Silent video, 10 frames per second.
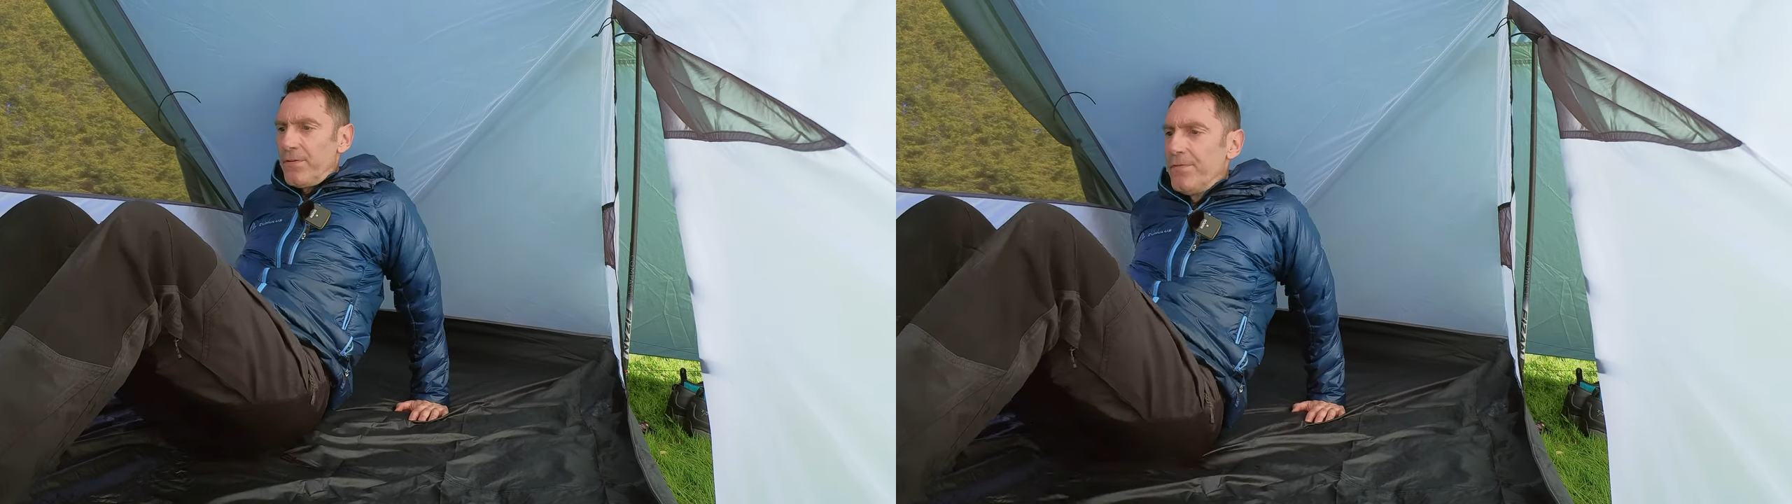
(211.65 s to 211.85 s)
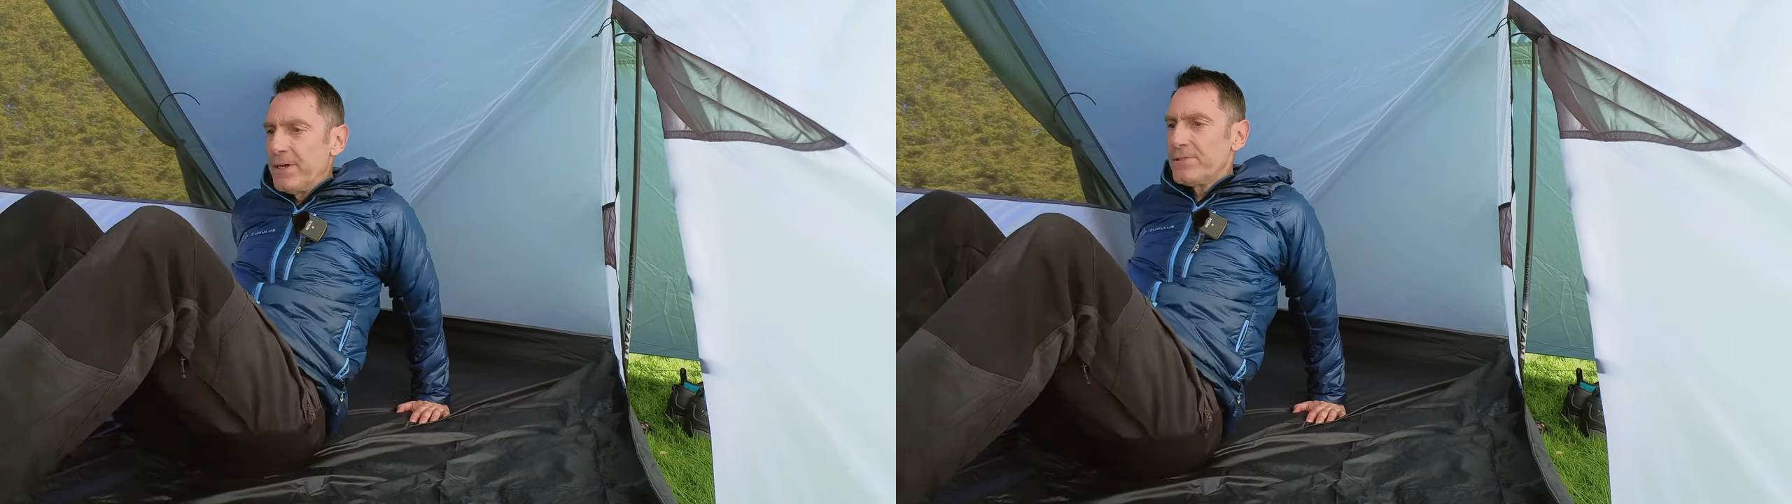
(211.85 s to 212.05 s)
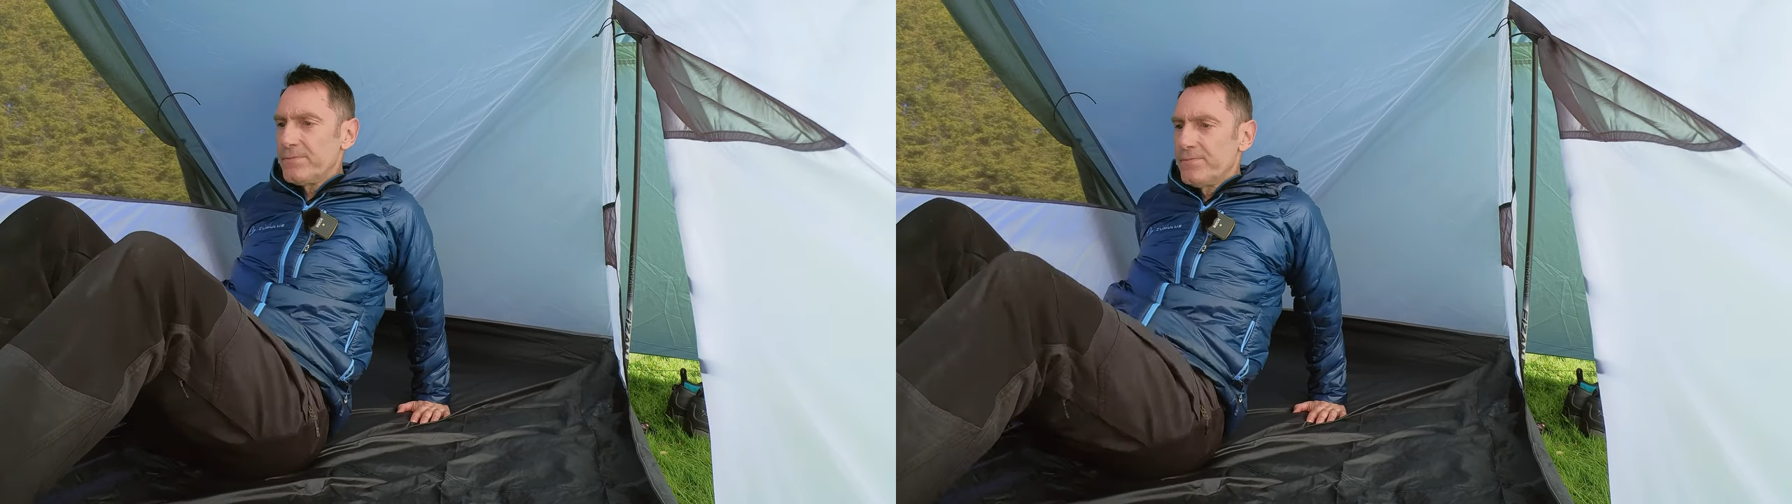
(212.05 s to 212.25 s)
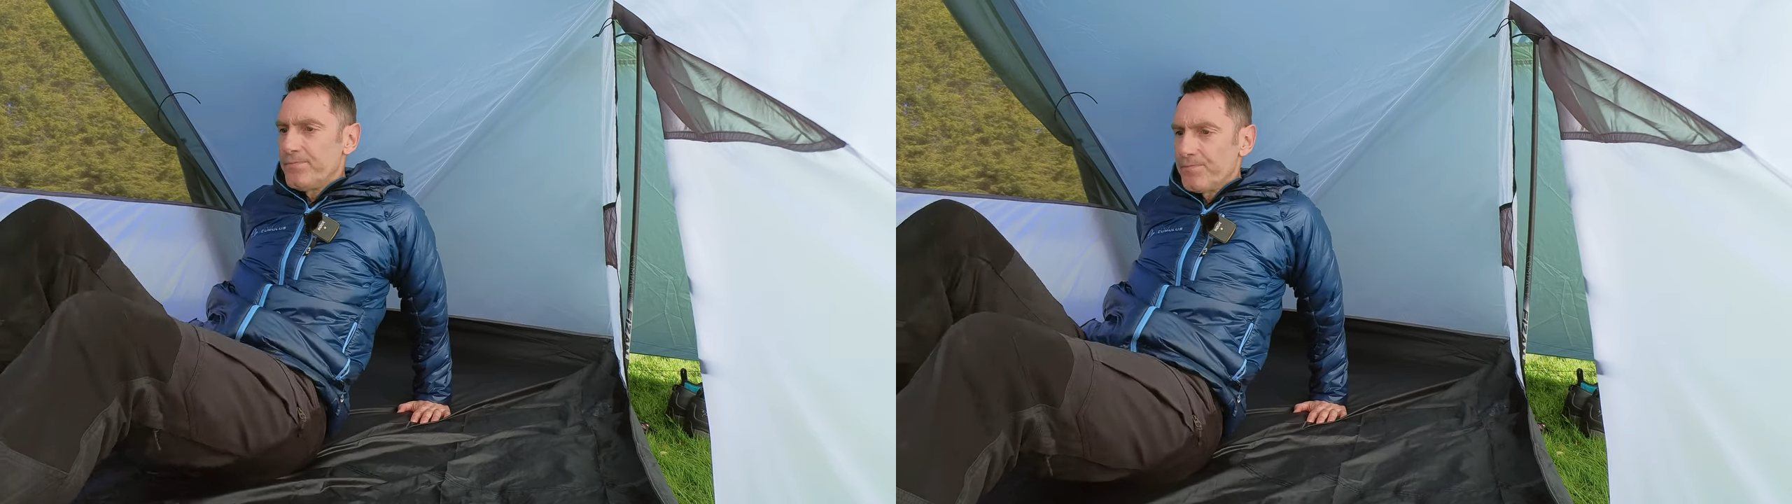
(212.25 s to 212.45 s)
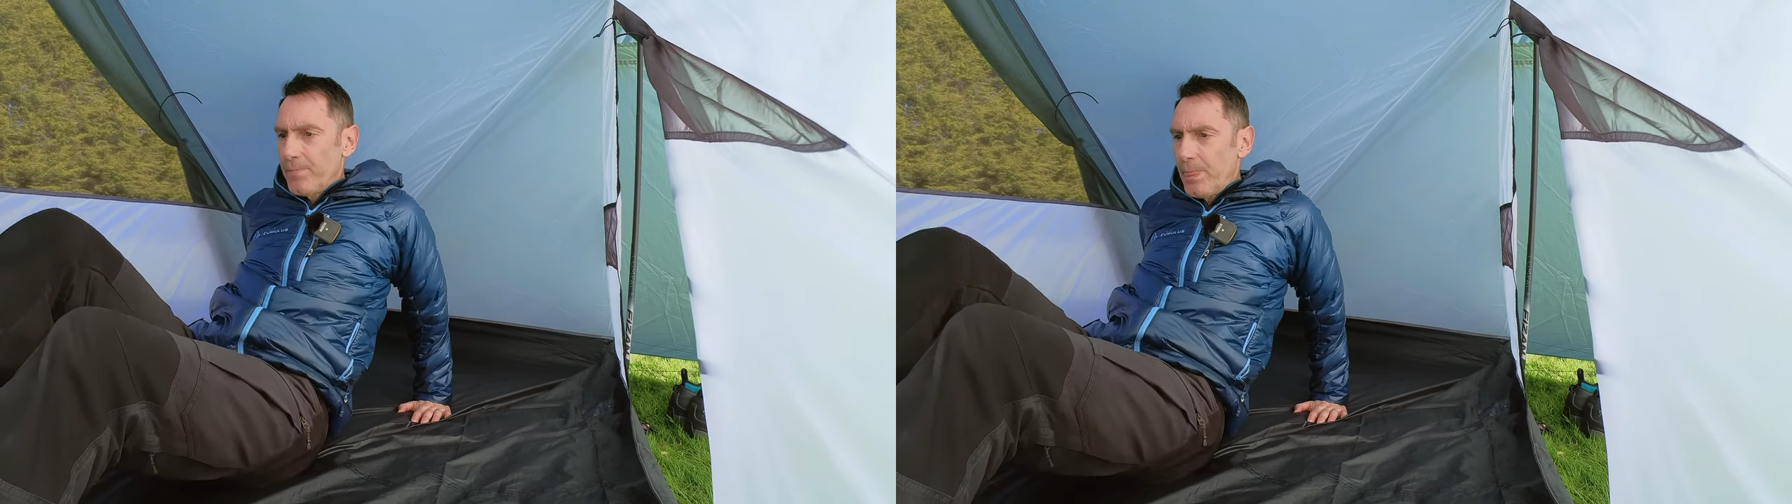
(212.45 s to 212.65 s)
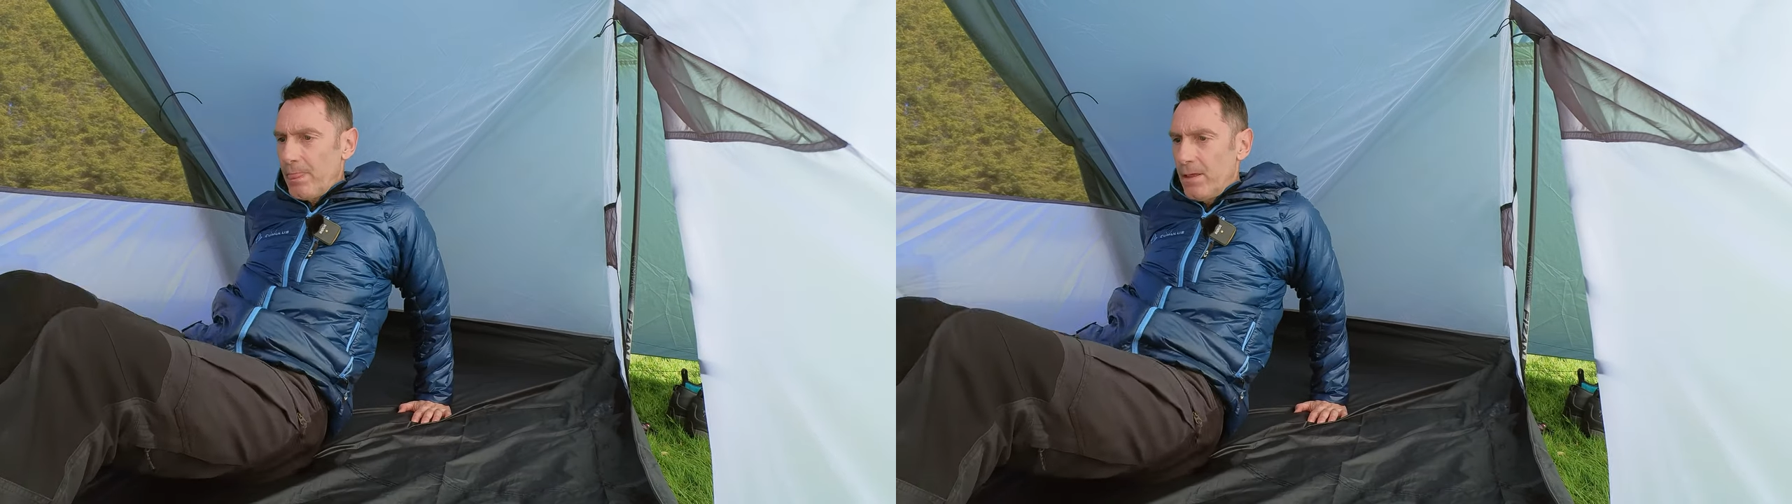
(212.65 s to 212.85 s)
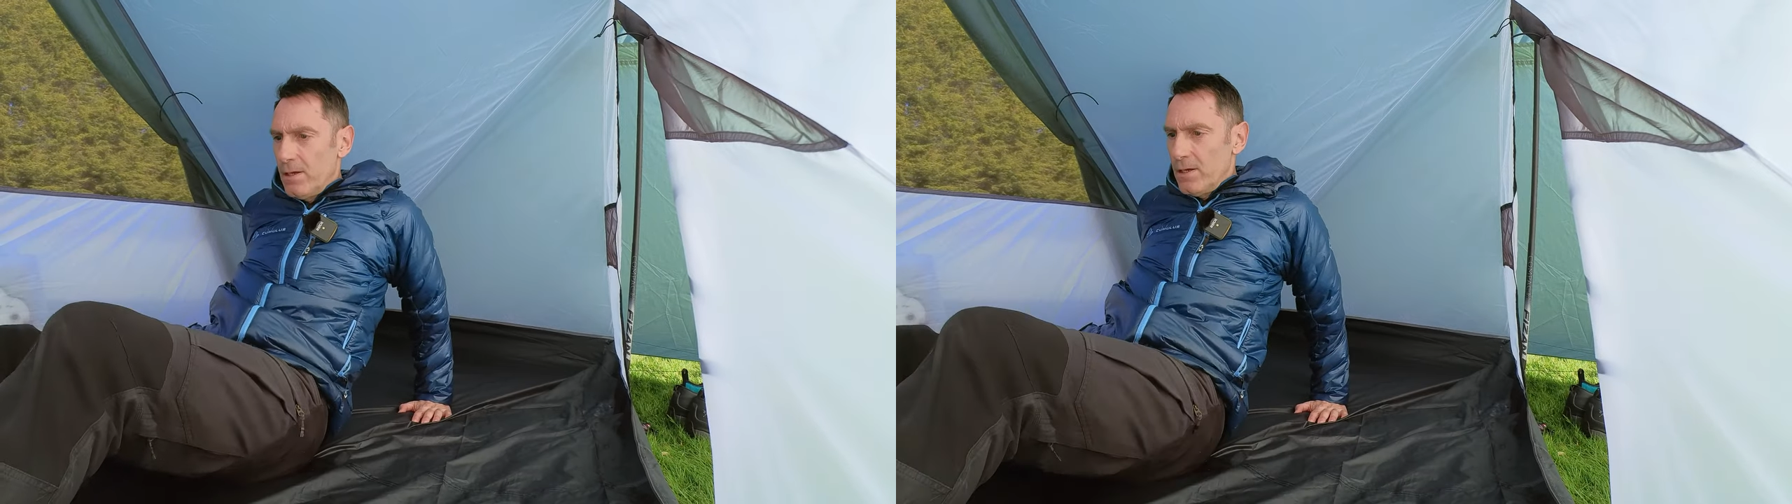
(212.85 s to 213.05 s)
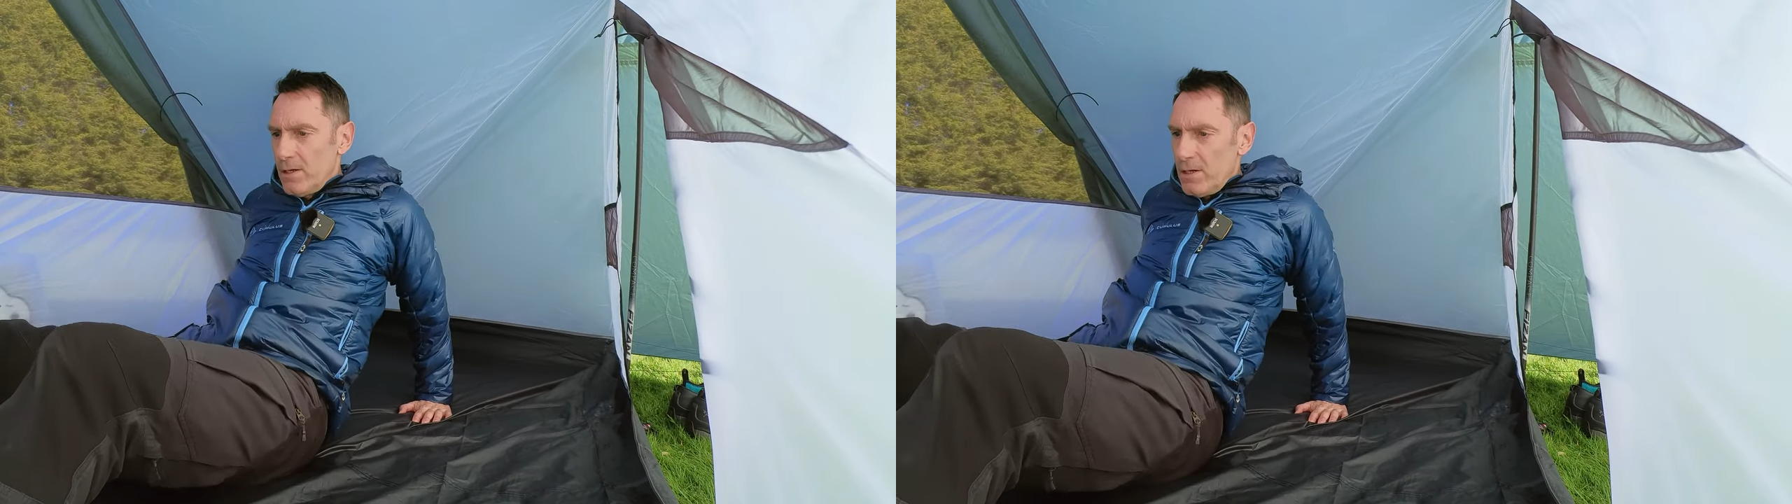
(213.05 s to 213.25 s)
feet
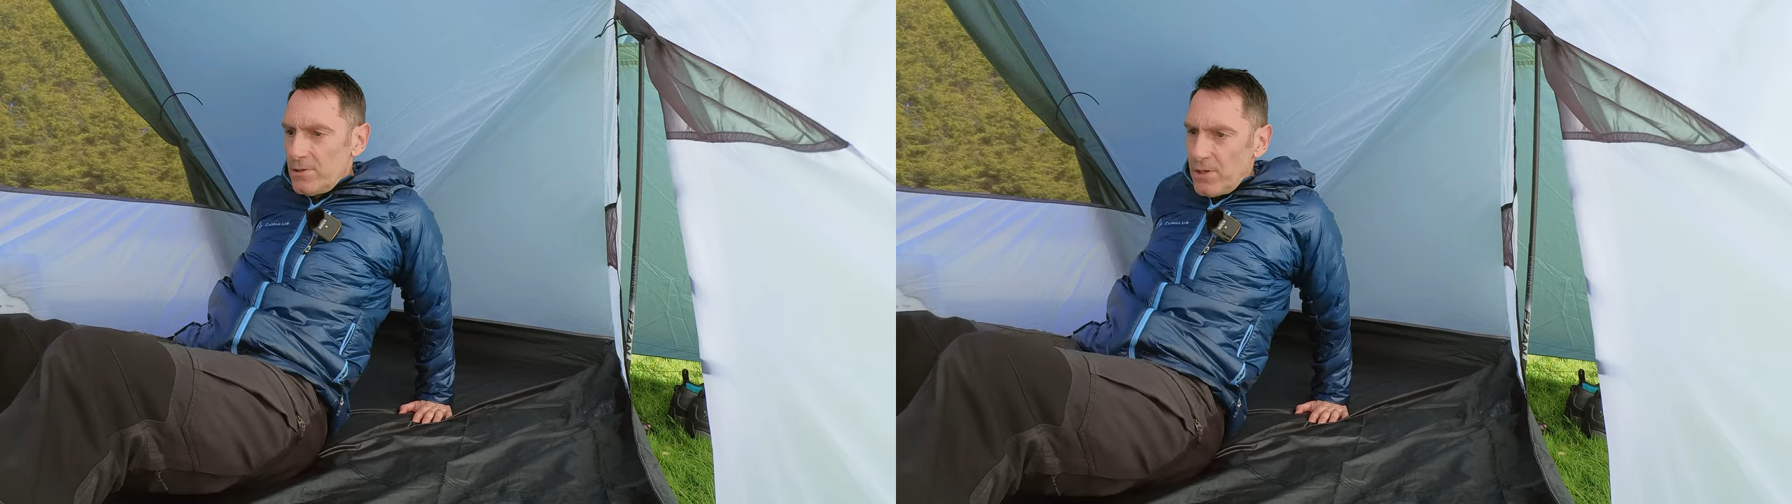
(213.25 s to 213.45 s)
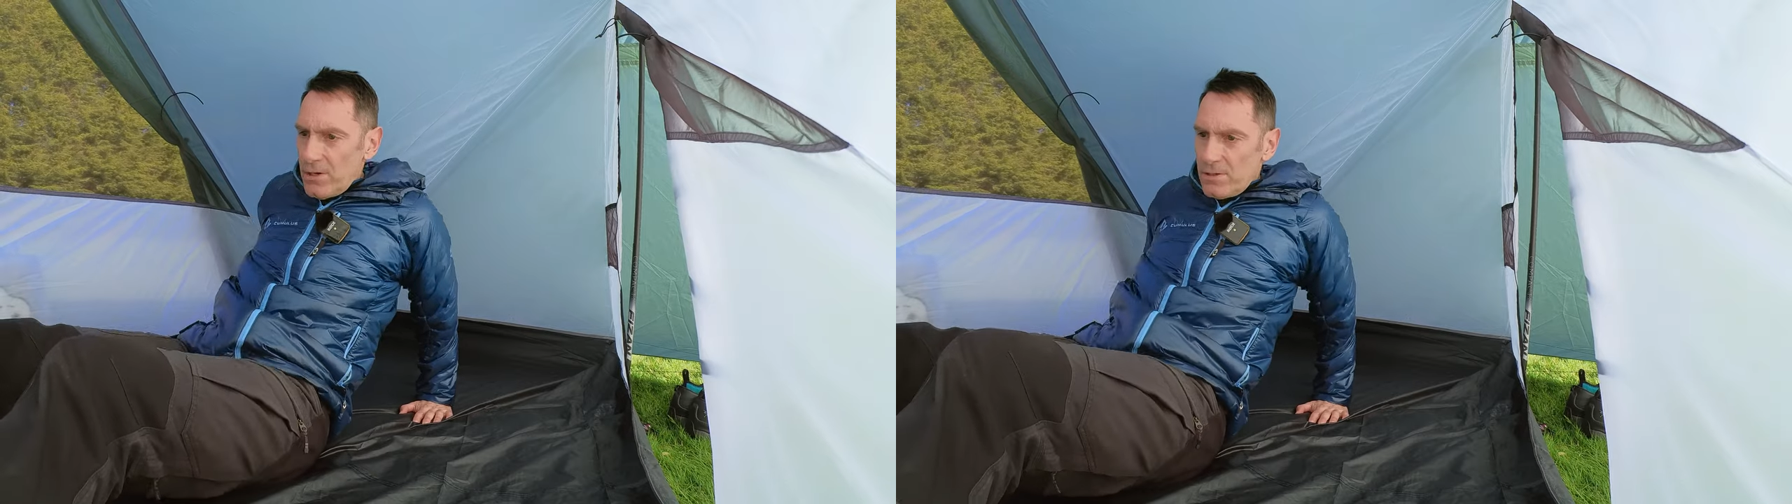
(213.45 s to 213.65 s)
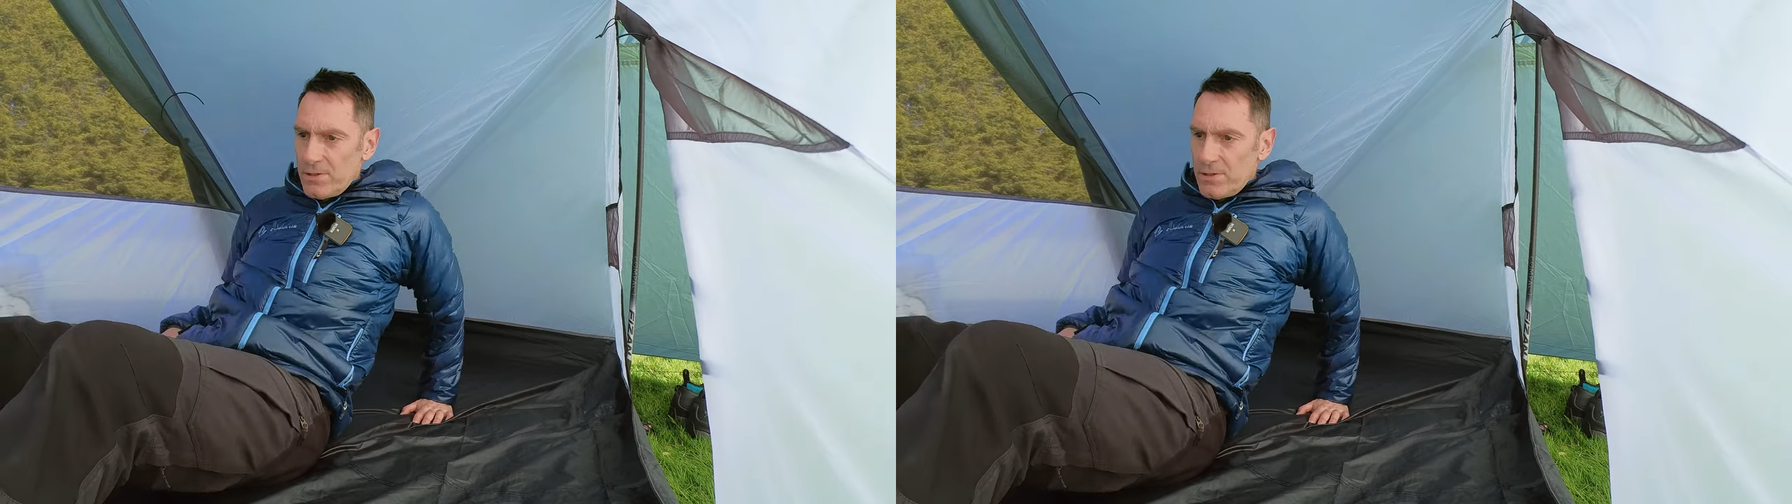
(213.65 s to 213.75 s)
down